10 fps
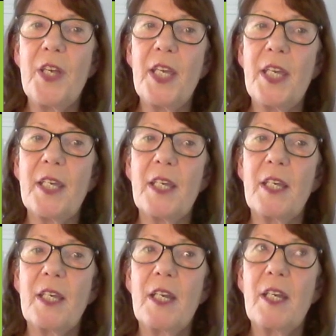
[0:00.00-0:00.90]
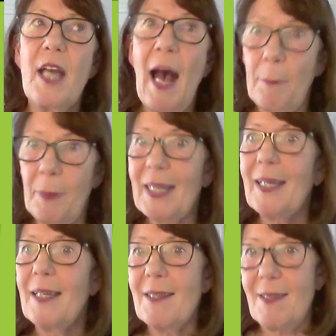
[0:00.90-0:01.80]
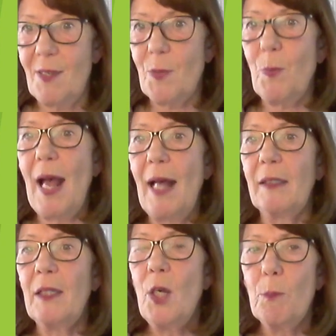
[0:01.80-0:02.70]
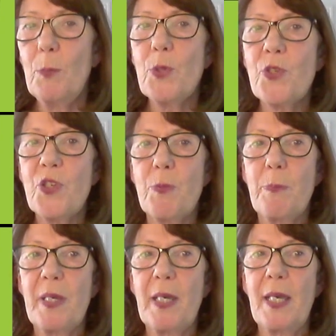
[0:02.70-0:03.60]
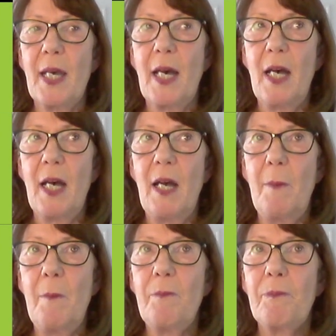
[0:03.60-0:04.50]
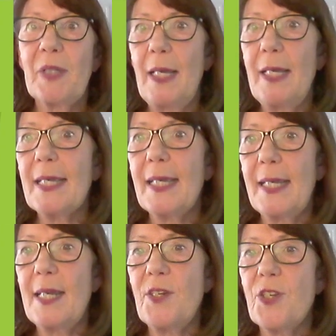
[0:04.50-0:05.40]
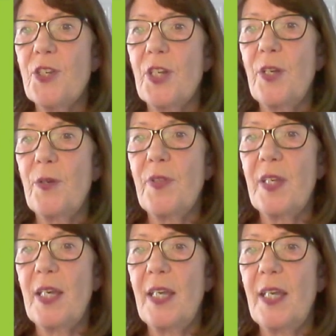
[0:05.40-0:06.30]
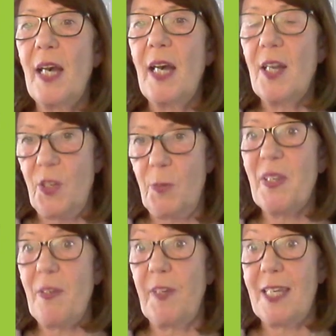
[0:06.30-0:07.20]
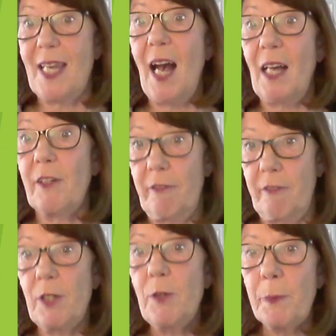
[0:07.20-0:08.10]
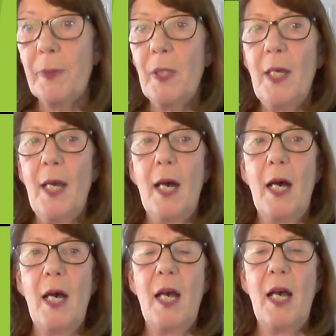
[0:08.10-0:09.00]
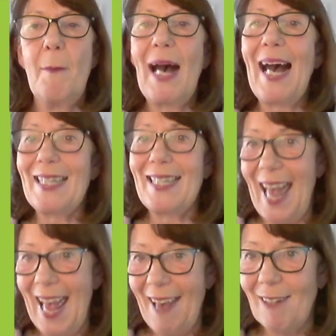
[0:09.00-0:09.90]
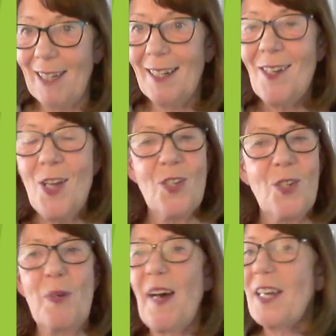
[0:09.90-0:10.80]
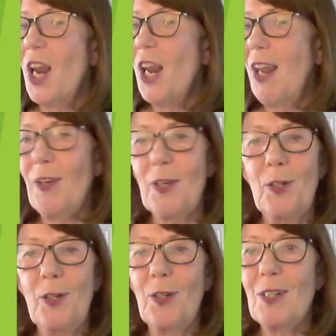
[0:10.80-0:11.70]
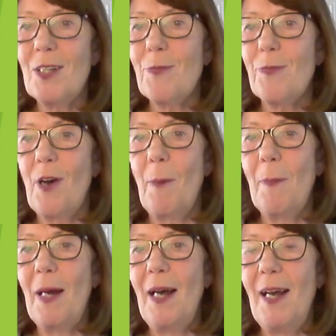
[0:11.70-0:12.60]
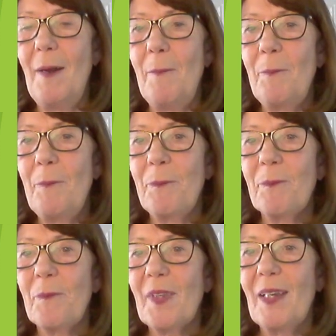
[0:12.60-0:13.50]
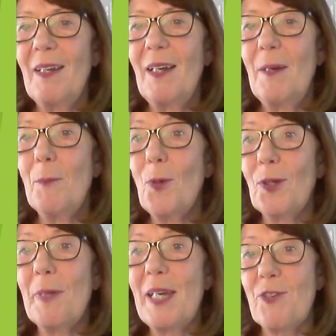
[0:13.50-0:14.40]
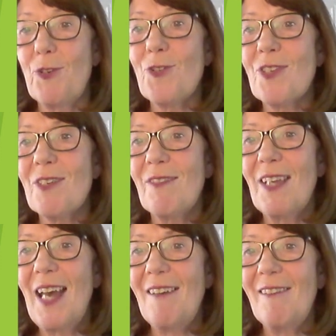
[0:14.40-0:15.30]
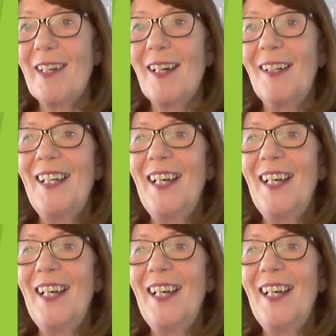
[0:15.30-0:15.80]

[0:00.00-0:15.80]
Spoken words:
The applicants as well must be linking into the specific target group and area. So we've had a lot of calls from Morecambe Bay Trust area.